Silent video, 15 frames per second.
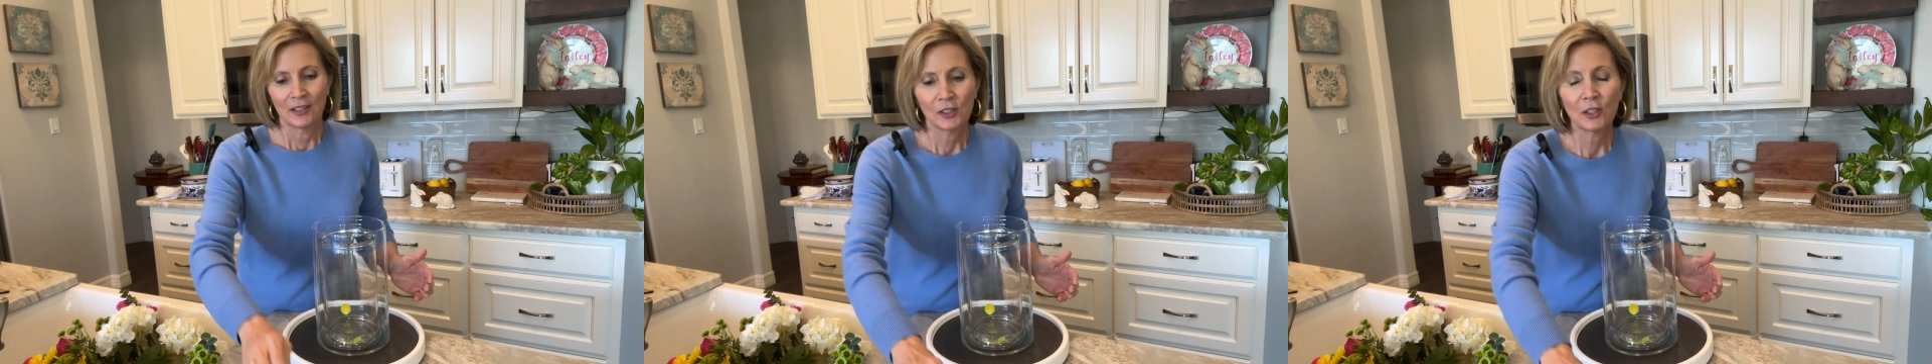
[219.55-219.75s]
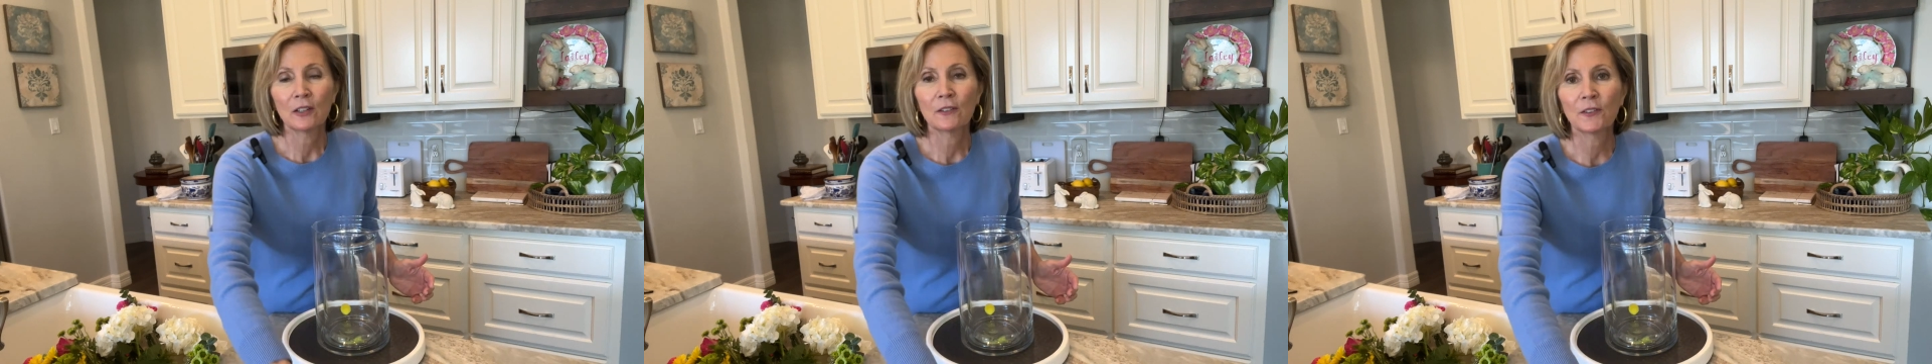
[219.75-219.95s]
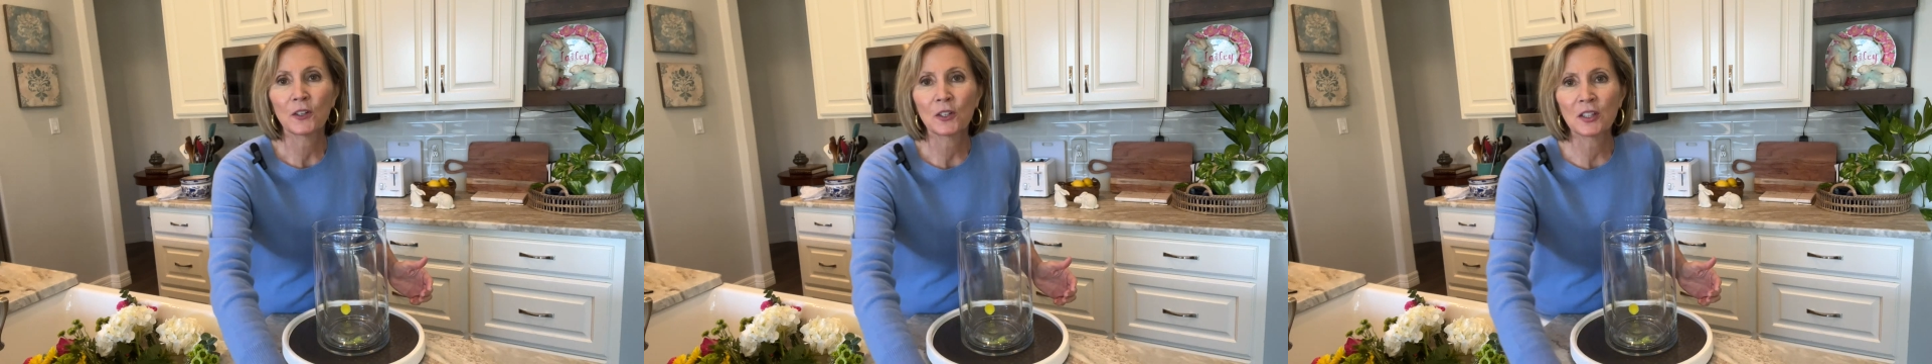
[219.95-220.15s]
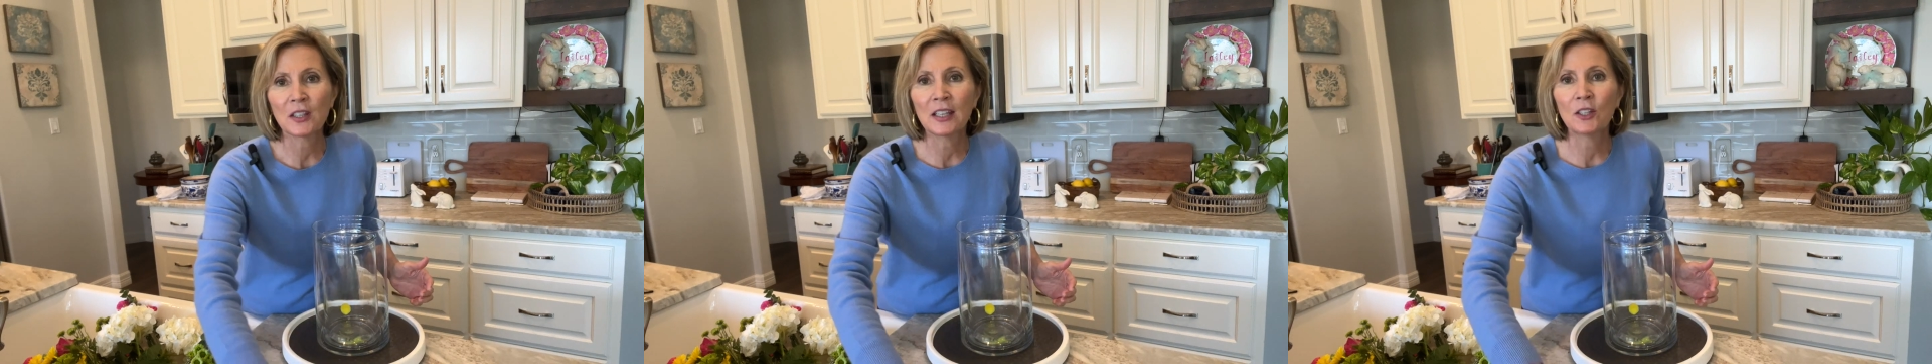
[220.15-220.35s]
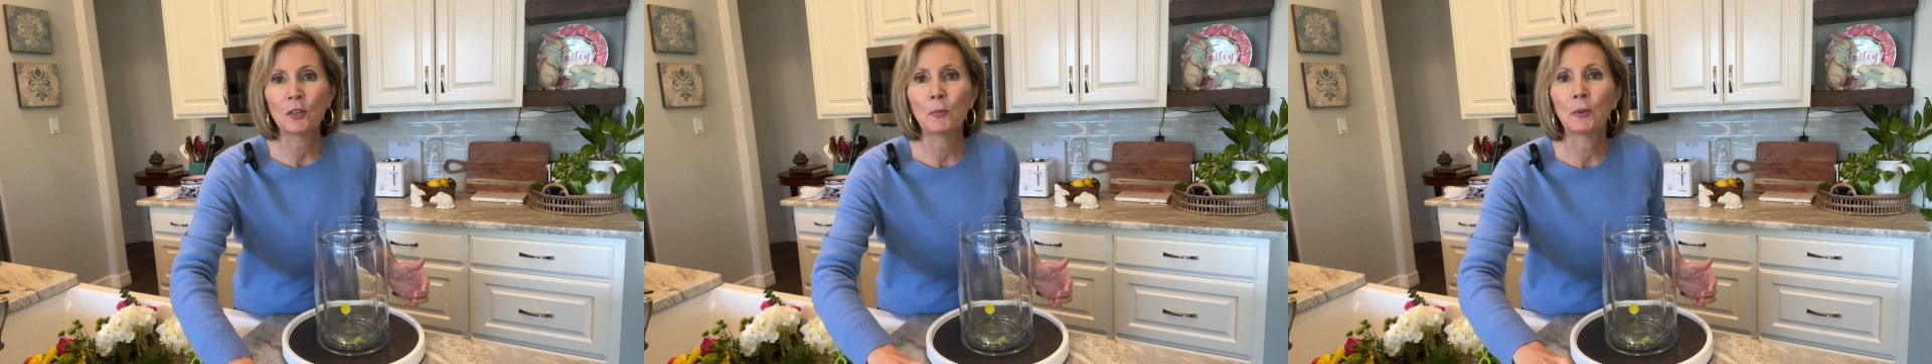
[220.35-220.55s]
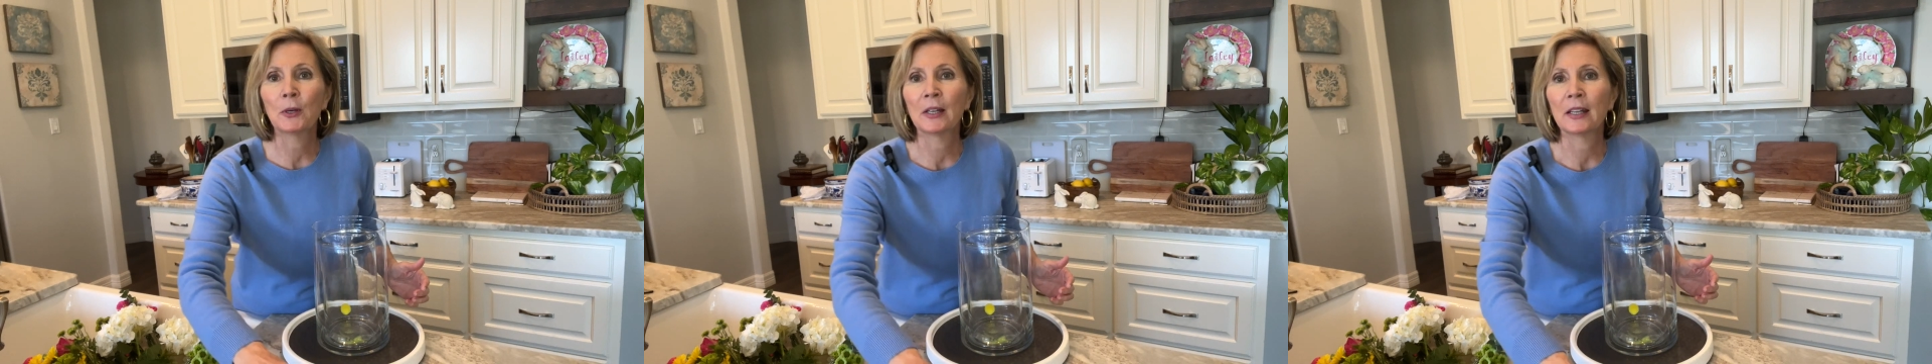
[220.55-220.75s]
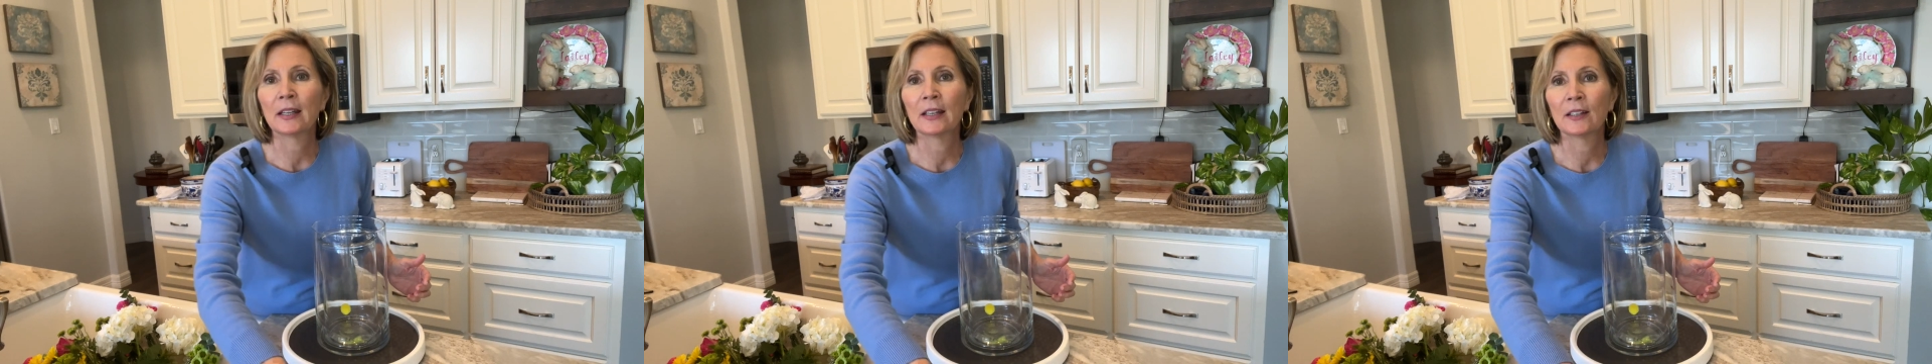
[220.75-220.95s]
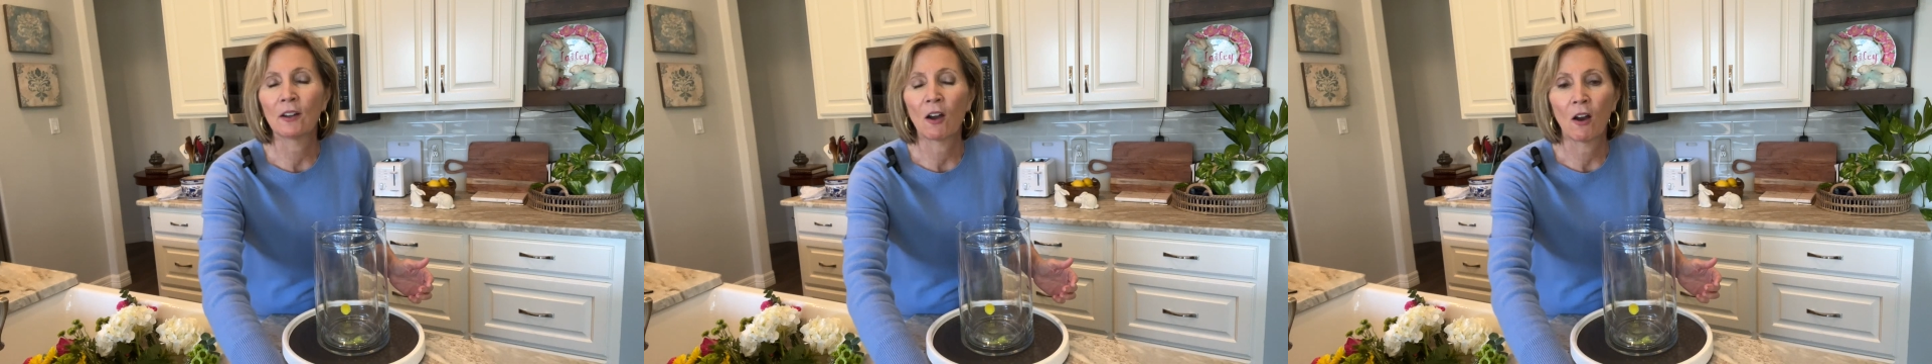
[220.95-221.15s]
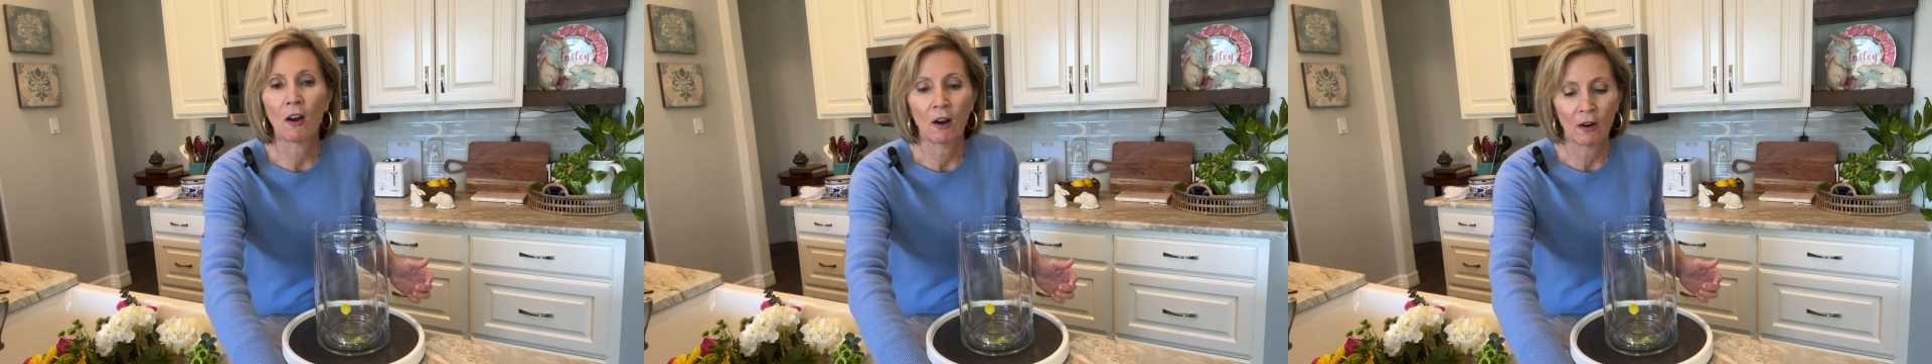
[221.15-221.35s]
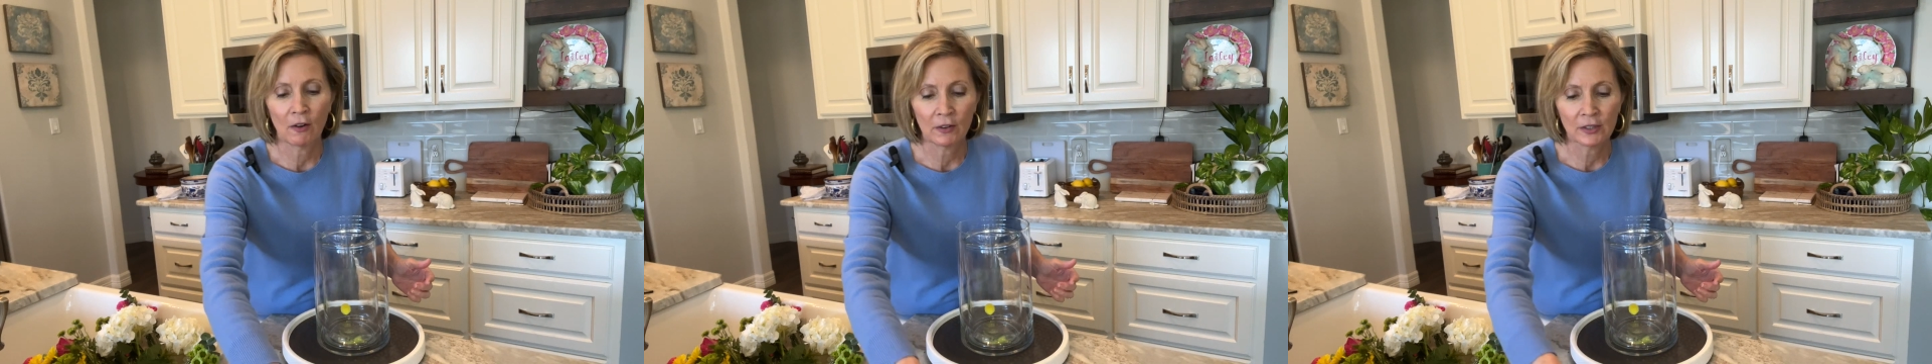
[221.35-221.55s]
So the first thing you put in
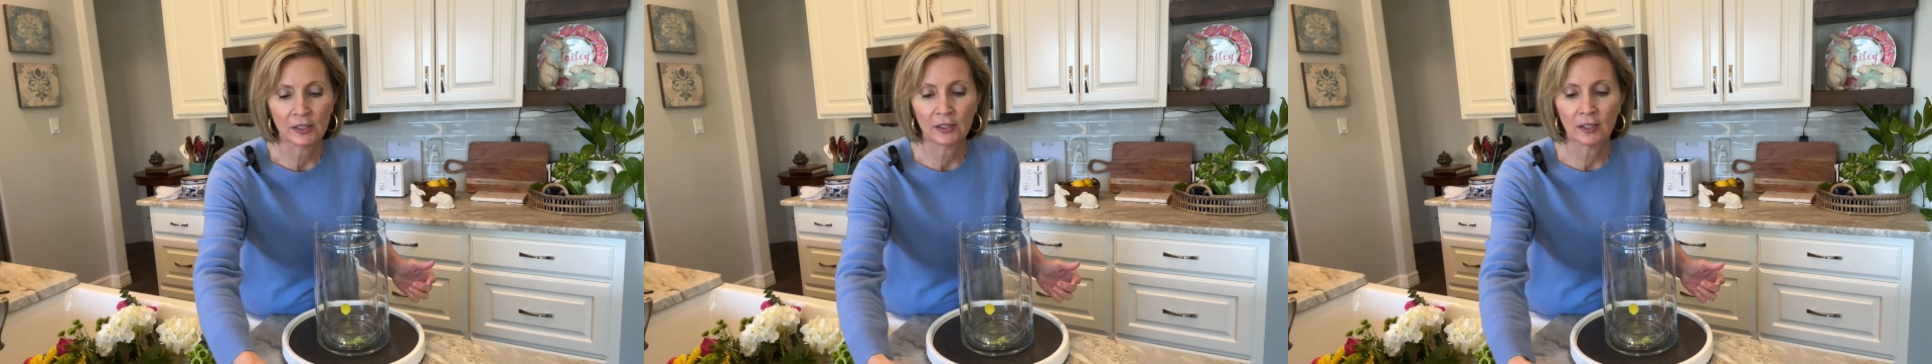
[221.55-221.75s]
are